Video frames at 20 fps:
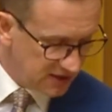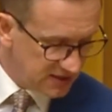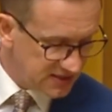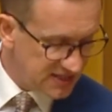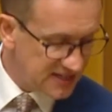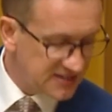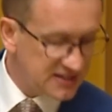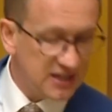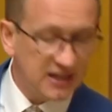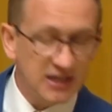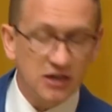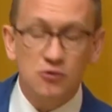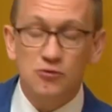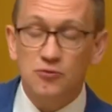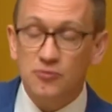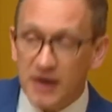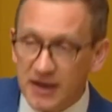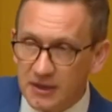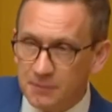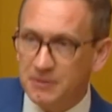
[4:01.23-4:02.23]
there's an
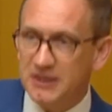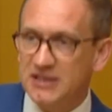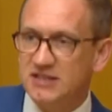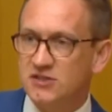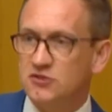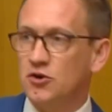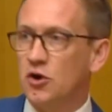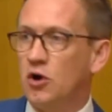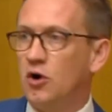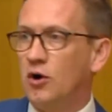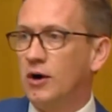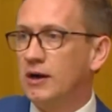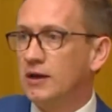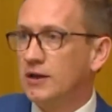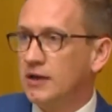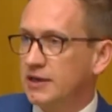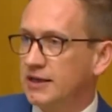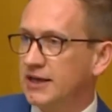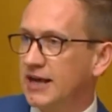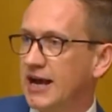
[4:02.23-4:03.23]
incredibly strong
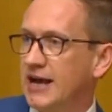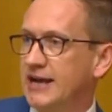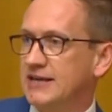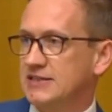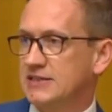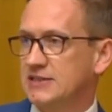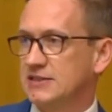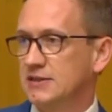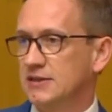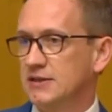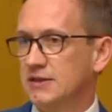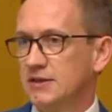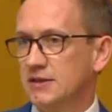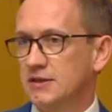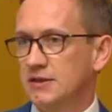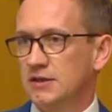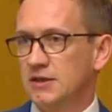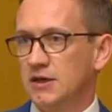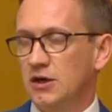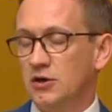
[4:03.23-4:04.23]
case
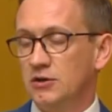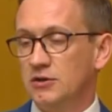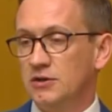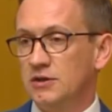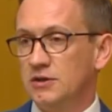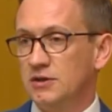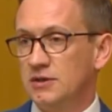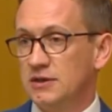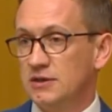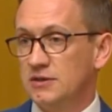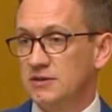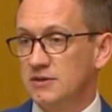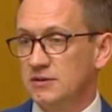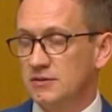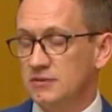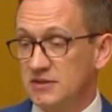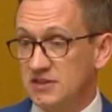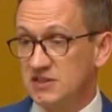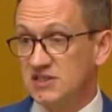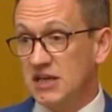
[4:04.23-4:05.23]
on
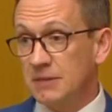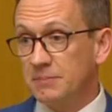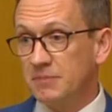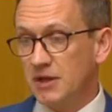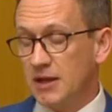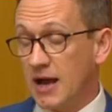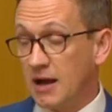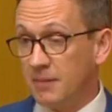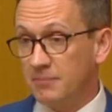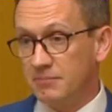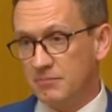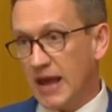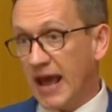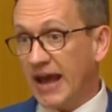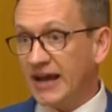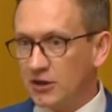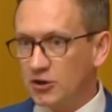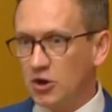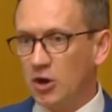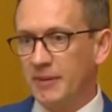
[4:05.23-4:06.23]

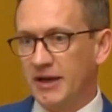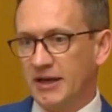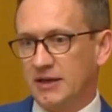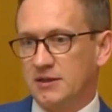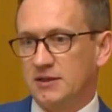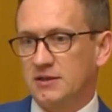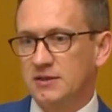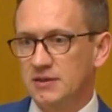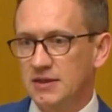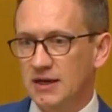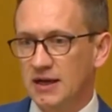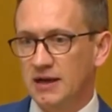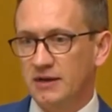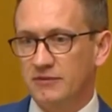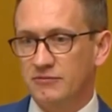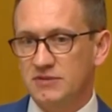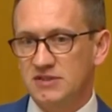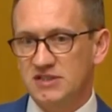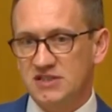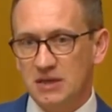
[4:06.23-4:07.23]
economic
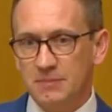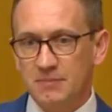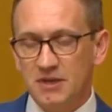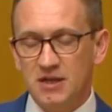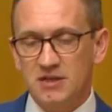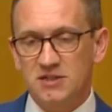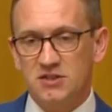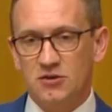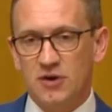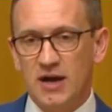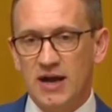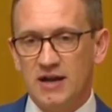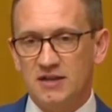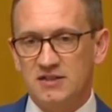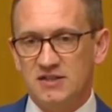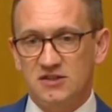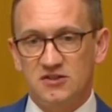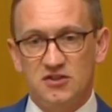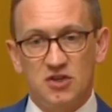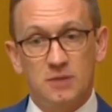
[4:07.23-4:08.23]
stimulus
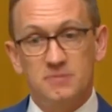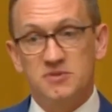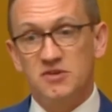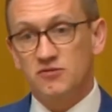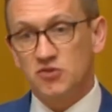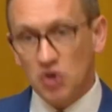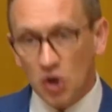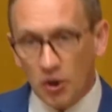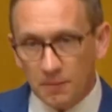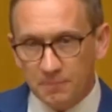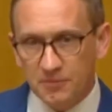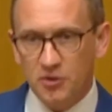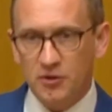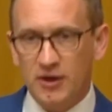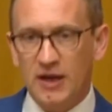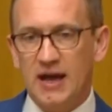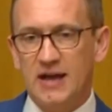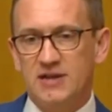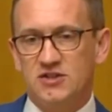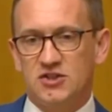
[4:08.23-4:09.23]
grounds in terms of job
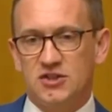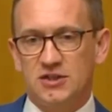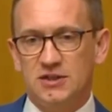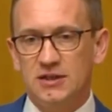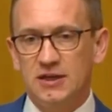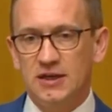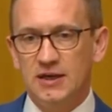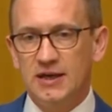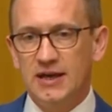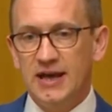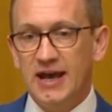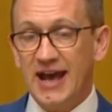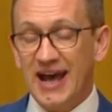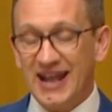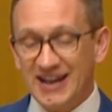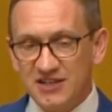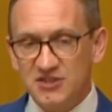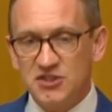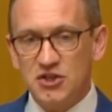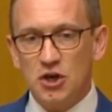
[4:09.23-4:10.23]
creation
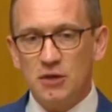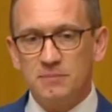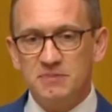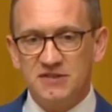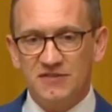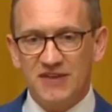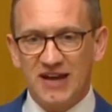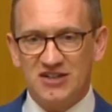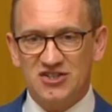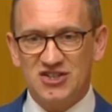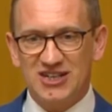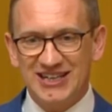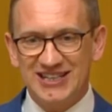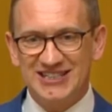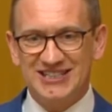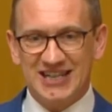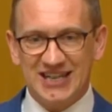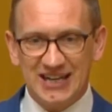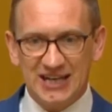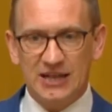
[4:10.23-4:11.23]
and in terms of actually
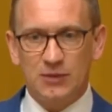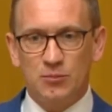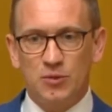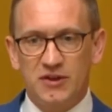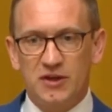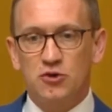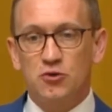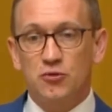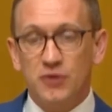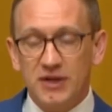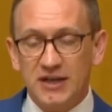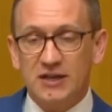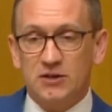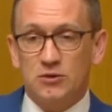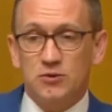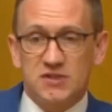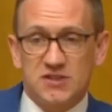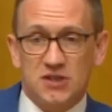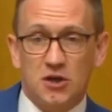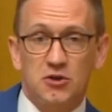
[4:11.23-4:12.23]
dealing with a
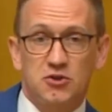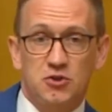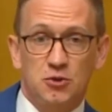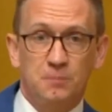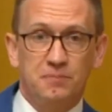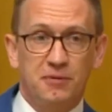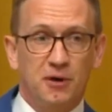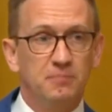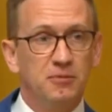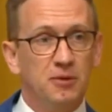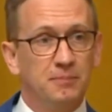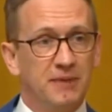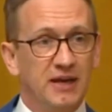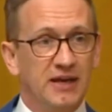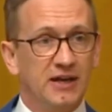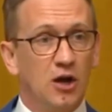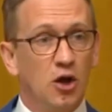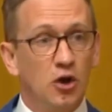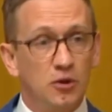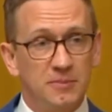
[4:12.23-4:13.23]
critical social problem
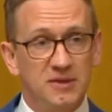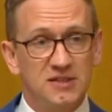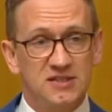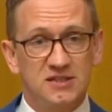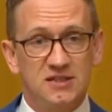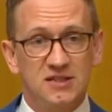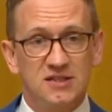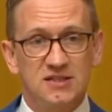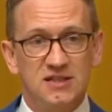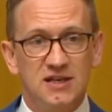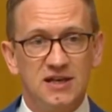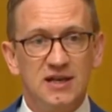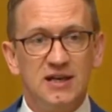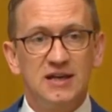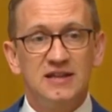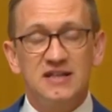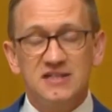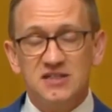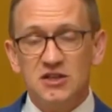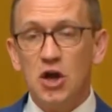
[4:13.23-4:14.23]
being homelessness.
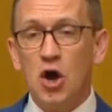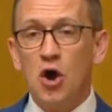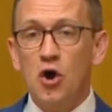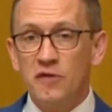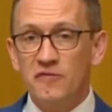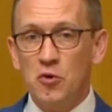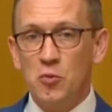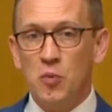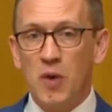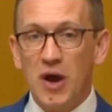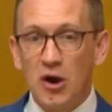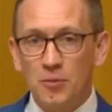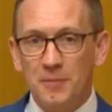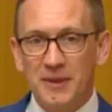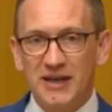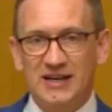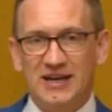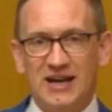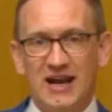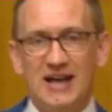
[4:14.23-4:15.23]
There's an
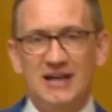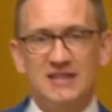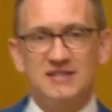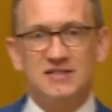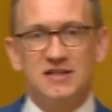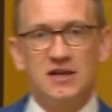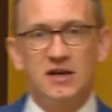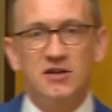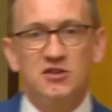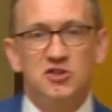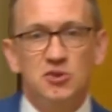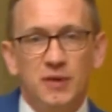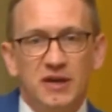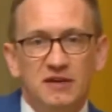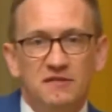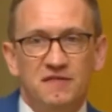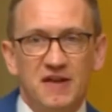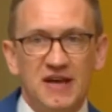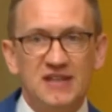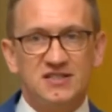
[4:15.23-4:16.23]
overwhelming case to
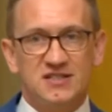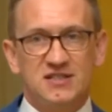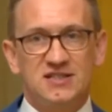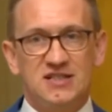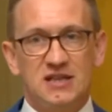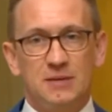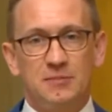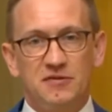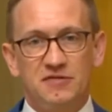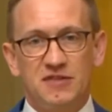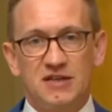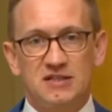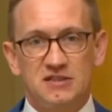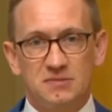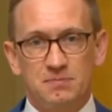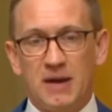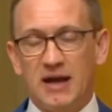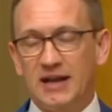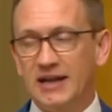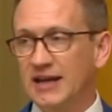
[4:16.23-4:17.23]
invest some of this
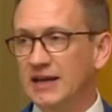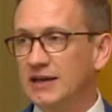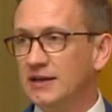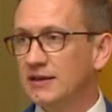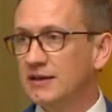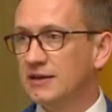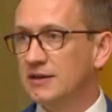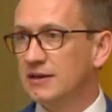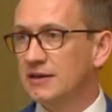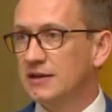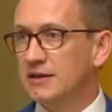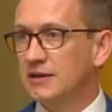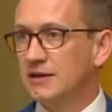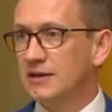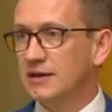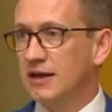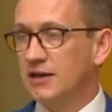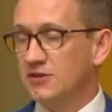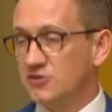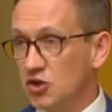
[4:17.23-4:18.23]
money
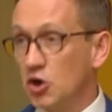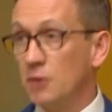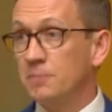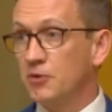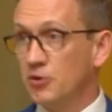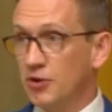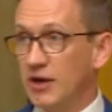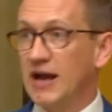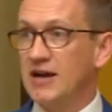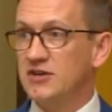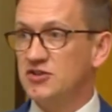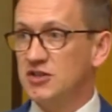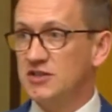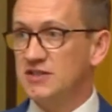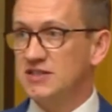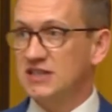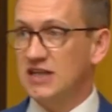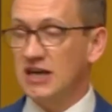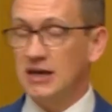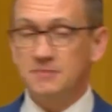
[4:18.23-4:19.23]
in job creation
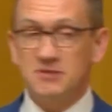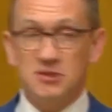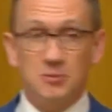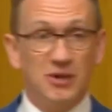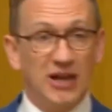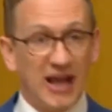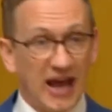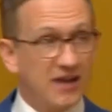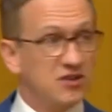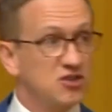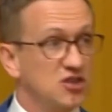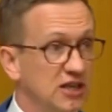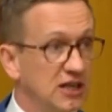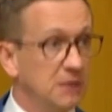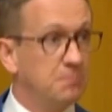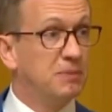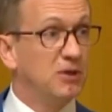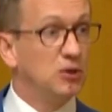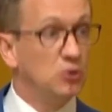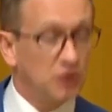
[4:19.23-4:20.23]
schemes that will actually
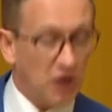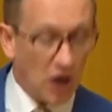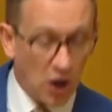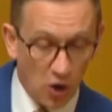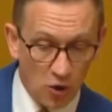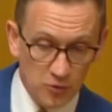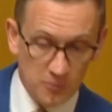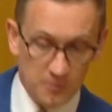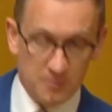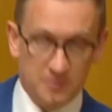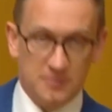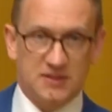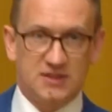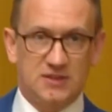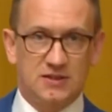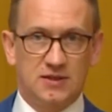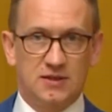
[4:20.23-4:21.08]
build homes,